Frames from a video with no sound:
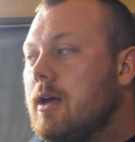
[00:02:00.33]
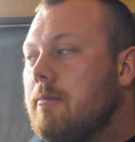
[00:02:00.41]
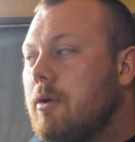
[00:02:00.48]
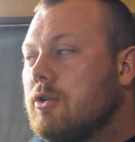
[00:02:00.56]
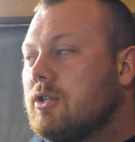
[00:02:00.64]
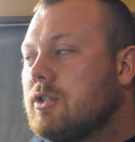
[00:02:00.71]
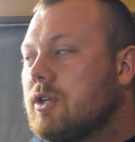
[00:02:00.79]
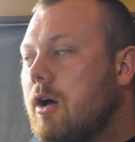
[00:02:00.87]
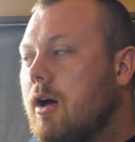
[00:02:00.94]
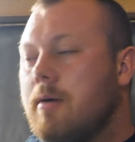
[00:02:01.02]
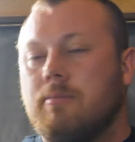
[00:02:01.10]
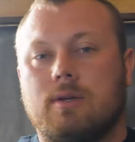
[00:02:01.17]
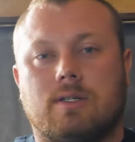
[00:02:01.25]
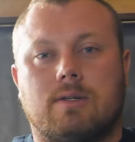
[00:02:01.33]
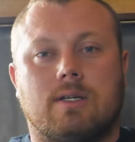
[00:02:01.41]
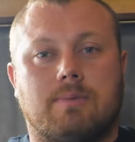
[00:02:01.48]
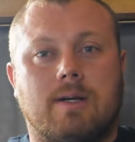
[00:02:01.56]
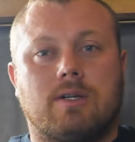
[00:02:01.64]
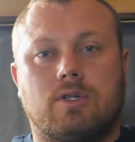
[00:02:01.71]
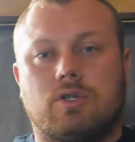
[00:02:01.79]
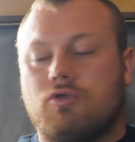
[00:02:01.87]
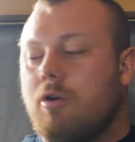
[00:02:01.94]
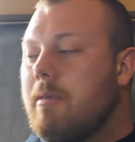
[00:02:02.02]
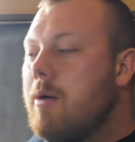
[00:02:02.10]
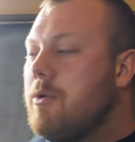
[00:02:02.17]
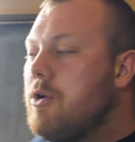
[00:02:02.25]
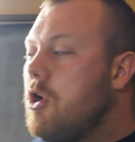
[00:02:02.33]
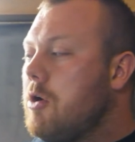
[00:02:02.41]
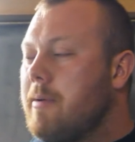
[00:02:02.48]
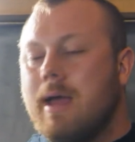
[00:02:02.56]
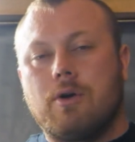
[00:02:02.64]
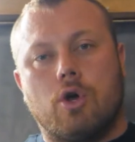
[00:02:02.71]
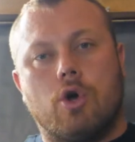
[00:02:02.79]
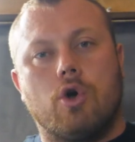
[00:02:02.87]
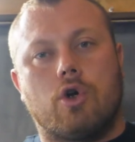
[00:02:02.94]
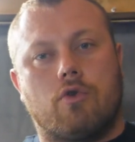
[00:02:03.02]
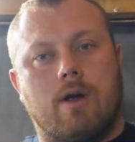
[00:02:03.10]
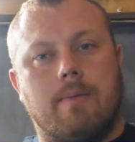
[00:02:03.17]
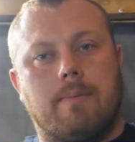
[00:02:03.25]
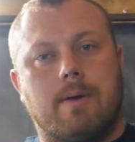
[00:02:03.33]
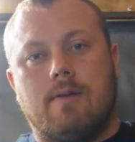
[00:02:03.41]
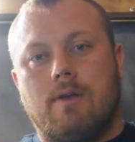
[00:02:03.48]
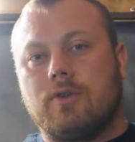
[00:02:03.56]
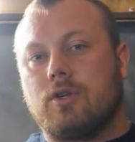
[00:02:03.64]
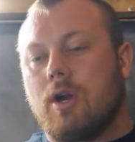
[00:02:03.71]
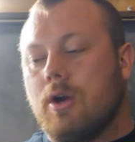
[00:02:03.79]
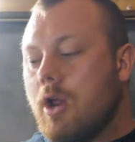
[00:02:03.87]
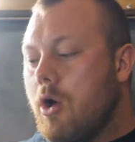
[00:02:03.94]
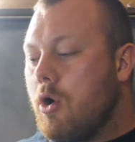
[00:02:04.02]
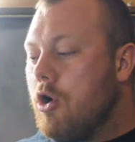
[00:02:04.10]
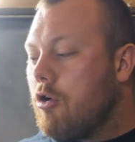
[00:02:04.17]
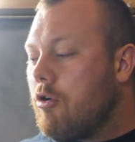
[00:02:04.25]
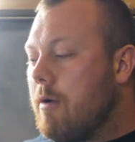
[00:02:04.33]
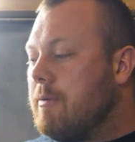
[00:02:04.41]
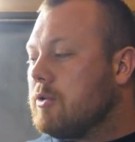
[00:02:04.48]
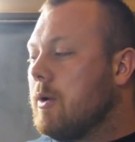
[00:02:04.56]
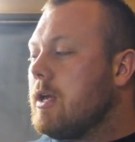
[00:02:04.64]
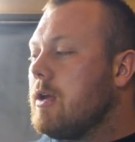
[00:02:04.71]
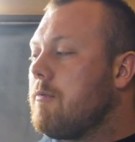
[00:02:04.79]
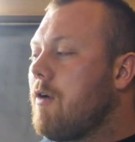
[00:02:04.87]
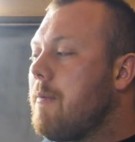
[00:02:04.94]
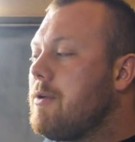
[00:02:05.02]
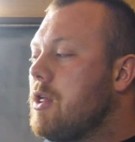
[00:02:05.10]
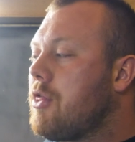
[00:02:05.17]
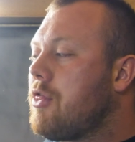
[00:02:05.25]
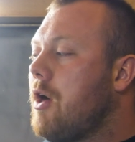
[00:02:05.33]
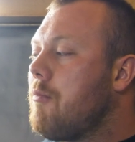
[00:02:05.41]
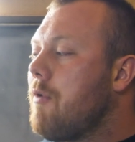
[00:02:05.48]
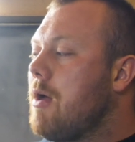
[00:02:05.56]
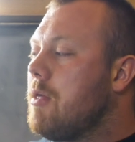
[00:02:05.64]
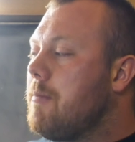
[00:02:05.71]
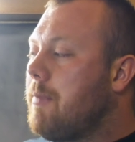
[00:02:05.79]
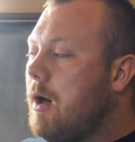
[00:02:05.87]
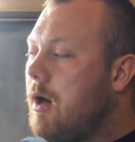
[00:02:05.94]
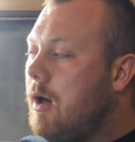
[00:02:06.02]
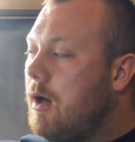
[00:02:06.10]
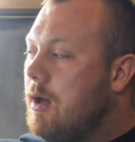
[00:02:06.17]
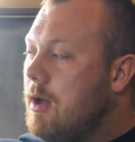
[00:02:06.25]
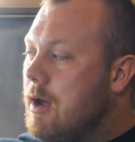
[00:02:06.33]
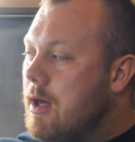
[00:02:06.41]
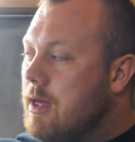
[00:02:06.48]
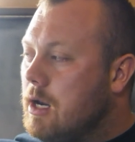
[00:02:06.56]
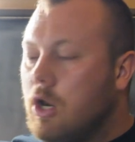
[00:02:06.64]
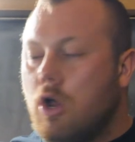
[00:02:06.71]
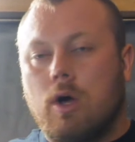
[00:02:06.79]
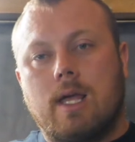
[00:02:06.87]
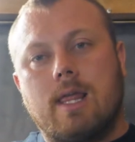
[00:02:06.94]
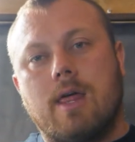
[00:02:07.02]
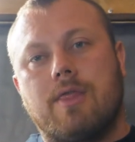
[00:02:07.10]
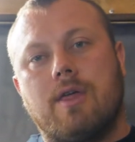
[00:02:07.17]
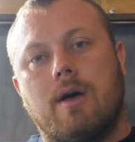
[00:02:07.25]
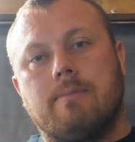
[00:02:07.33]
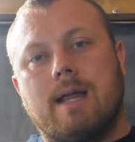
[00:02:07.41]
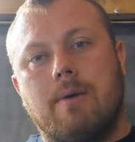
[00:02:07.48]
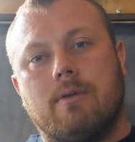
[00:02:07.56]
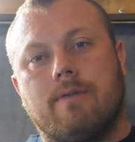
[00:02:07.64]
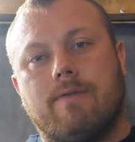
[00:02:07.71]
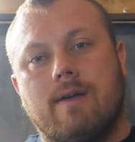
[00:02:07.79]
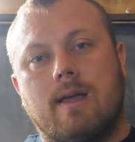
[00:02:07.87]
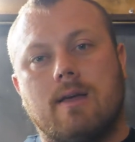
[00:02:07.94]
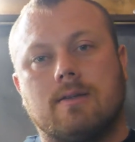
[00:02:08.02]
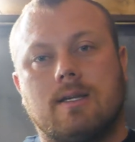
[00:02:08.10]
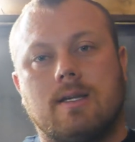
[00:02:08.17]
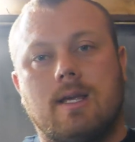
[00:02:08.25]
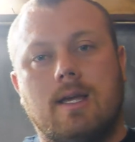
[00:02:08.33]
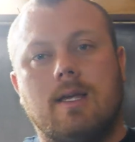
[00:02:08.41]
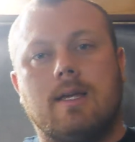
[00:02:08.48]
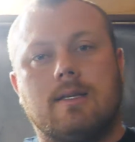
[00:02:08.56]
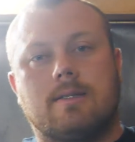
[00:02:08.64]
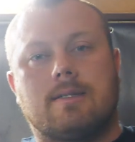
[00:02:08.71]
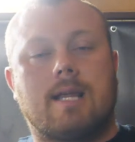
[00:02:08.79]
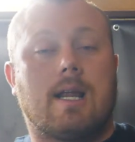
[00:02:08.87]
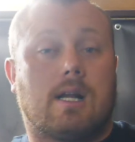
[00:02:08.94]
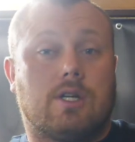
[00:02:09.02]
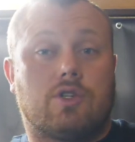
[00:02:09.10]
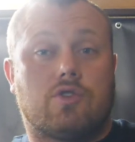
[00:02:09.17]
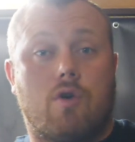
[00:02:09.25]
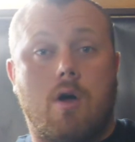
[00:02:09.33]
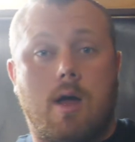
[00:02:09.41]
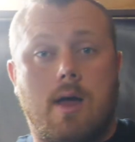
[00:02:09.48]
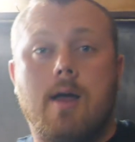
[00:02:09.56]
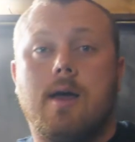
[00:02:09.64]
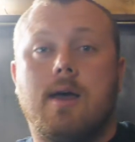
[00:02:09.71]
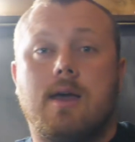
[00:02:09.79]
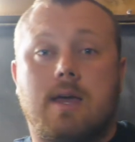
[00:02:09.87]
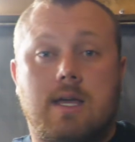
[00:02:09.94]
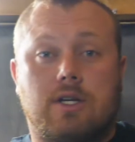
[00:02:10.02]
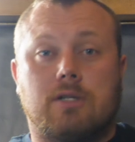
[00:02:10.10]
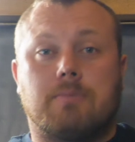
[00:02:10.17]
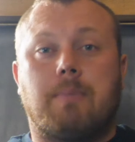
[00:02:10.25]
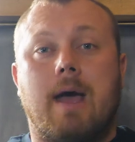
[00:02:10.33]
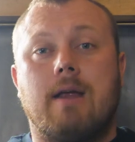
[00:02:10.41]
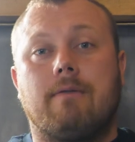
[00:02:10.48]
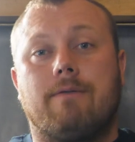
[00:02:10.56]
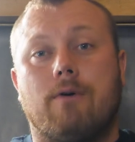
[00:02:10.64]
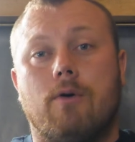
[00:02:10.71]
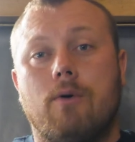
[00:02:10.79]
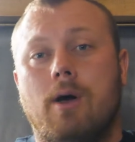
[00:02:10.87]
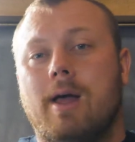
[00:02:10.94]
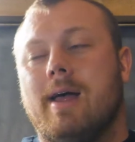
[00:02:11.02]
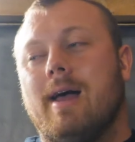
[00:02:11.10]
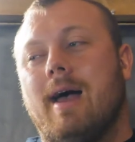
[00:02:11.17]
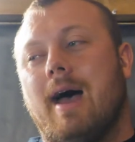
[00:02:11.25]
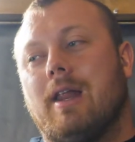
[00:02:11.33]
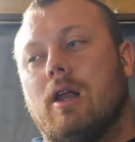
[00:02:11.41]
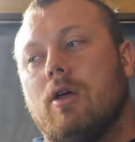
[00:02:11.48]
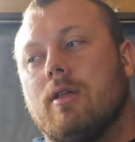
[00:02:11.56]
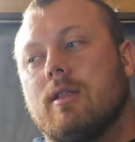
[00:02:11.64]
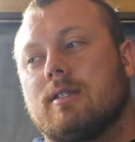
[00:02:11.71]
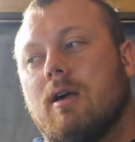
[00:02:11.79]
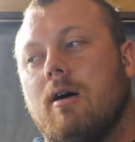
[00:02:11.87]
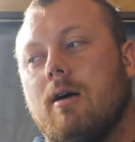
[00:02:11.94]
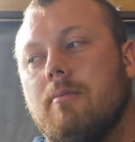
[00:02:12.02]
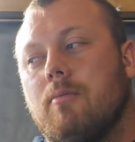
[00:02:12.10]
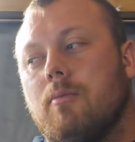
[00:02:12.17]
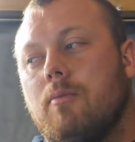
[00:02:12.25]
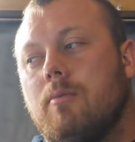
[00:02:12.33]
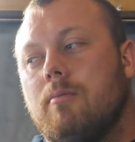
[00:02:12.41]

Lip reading: Most of the time, especially in strongman, we're not going to be able to hook grip. Those who don't know, hook grip is where you're wrapping your thumb around the bar and then locking that thumb down with the fingers. It's technically stronger, it's just painful, and a lot of the time,